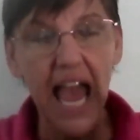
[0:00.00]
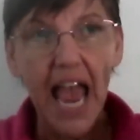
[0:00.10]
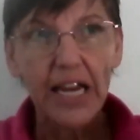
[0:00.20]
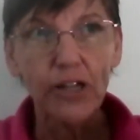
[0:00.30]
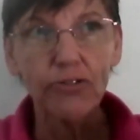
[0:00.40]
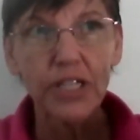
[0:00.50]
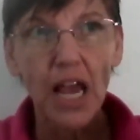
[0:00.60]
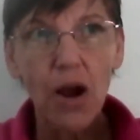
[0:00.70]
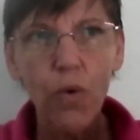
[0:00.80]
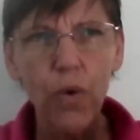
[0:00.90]
and you
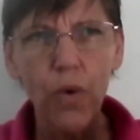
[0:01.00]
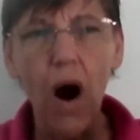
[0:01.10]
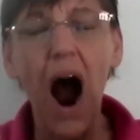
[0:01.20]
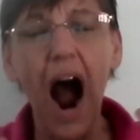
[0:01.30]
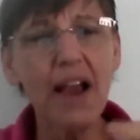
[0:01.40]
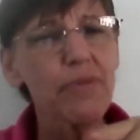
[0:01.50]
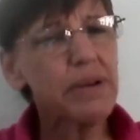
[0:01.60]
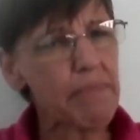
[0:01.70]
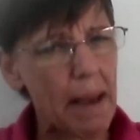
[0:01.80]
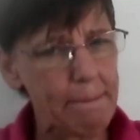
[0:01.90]
say, oh, I
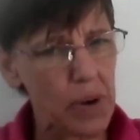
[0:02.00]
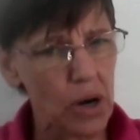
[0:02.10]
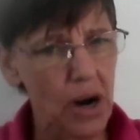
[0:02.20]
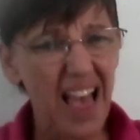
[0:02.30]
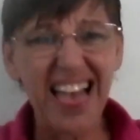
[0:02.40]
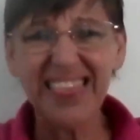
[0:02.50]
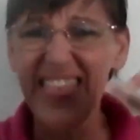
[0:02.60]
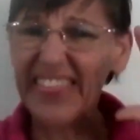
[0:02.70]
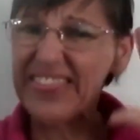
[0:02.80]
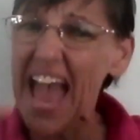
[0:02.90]
remember
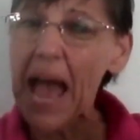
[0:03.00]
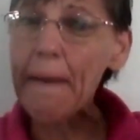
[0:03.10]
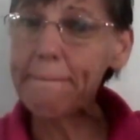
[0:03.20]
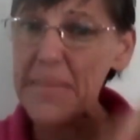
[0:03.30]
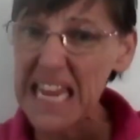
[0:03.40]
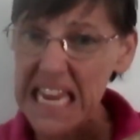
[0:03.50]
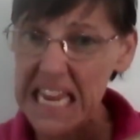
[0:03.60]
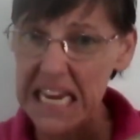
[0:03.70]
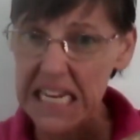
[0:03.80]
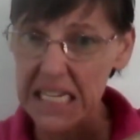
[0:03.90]
that
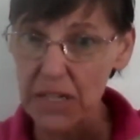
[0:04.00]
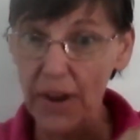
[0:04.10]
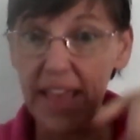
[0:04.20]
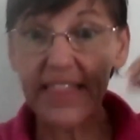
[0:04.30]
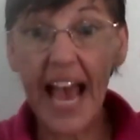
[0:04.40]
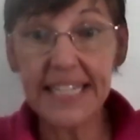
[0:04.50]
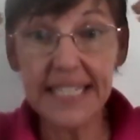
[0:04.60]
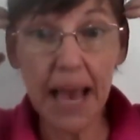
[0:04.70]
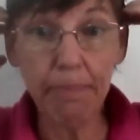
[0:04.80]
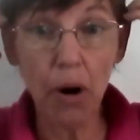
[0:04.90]
means, okay, that's
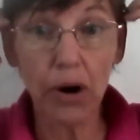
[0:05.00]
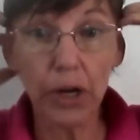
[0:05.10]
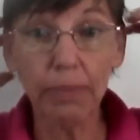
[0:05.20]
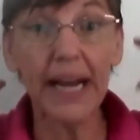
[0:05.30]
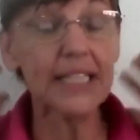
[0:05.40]
that part of your brain.